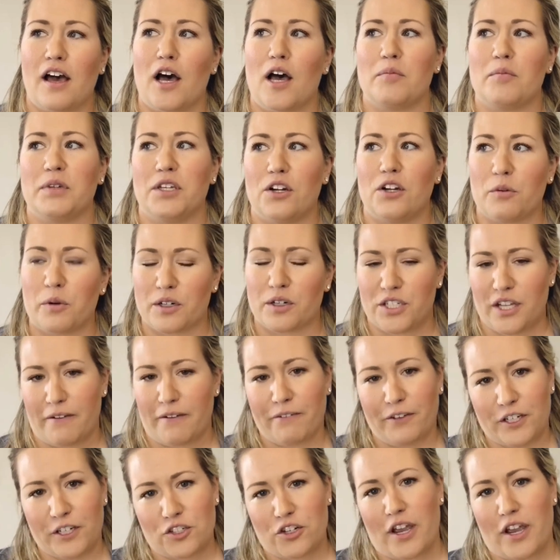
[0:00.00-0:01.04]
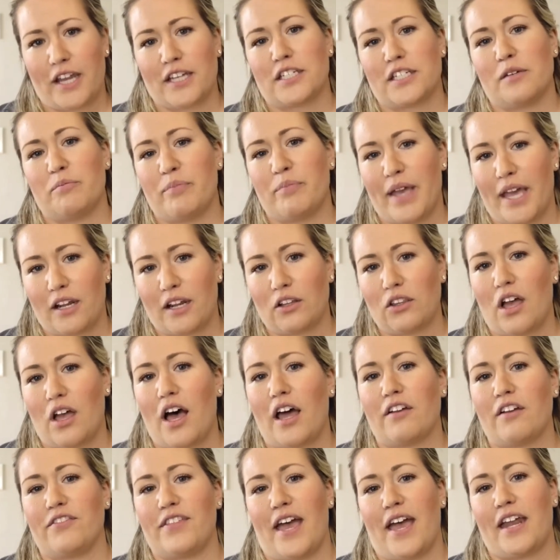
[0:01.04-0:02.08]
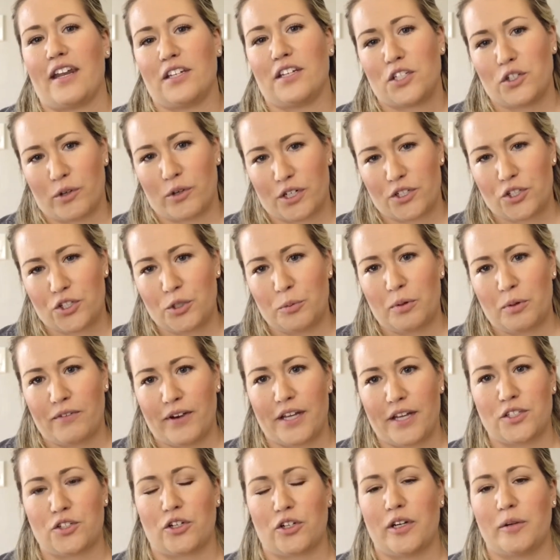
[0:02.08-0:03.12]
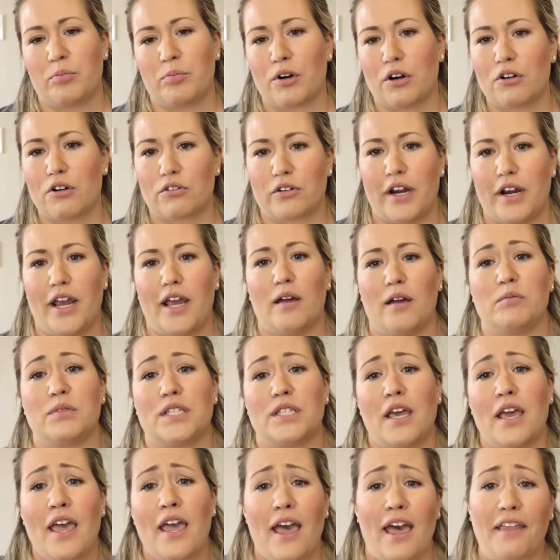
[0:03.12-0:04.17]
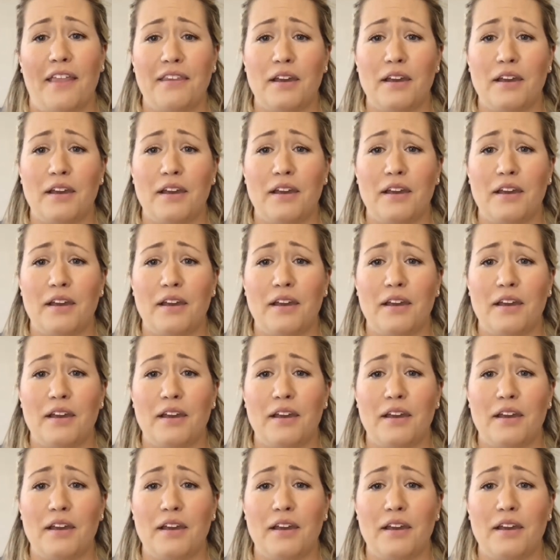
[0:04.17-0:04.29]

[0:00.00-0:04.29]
we're definitely trying to embed a lot of that into our supervisory programs.